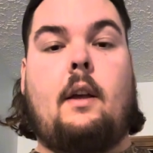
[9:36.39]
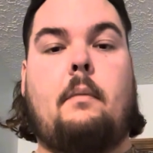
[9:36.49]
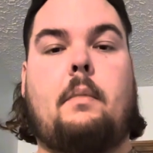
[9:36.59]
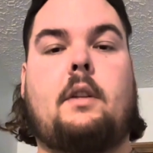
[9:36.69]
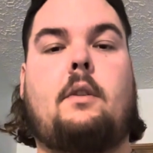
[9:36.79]

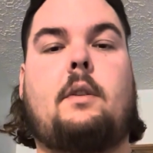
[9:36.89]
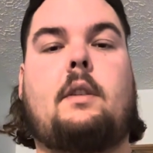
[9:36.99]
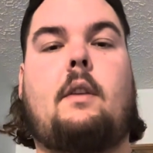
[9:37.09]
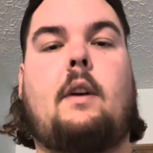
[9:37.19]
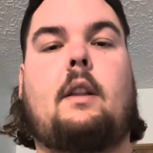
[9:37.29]
But as you can
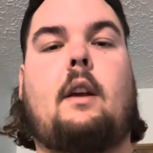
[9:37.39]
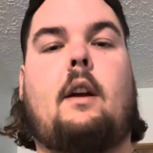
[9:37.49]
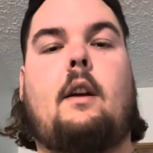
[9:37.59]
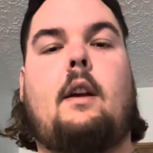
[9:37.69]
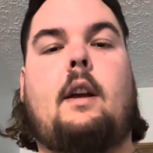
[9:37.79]
see right
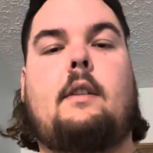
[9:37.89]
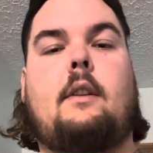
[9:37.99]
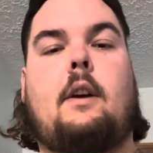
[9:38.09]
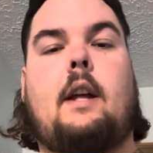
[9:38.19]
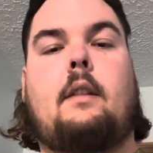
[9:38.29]
there, he's
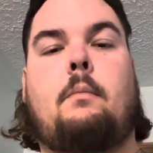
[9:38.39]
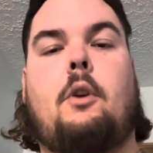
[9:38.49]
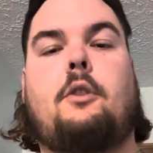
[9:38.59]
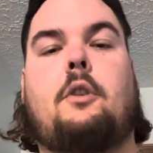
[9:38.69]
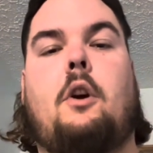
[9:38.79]
still got the
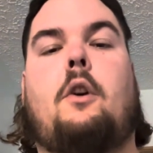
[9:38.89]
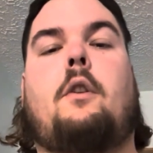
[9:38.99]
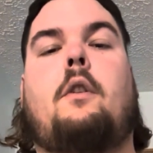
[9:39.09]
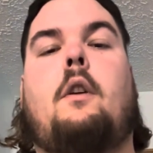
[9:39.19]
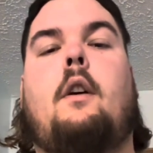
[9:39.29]
brush guard
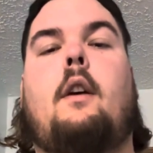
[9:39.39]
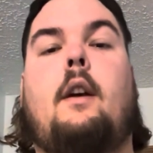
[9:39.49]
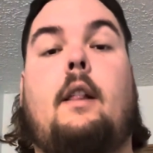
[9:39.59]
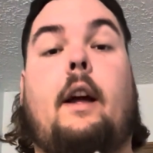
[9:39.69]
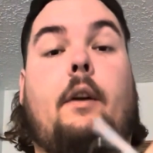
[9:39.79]

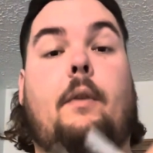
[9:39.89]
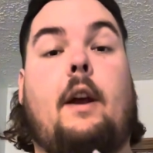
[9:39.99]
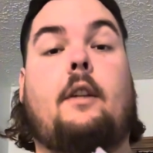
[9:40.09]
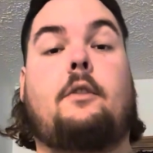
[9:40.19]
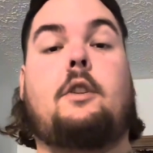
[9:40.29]
like a
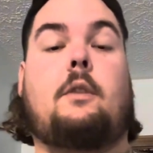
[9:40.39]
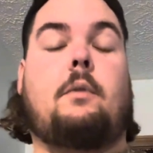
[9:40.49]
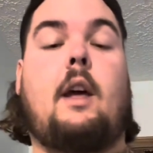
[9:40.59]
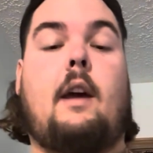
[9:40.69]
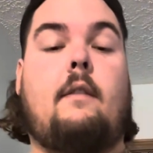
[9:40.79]
regular jig would
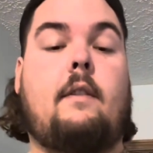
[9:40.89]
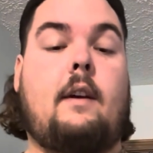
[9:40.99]
have.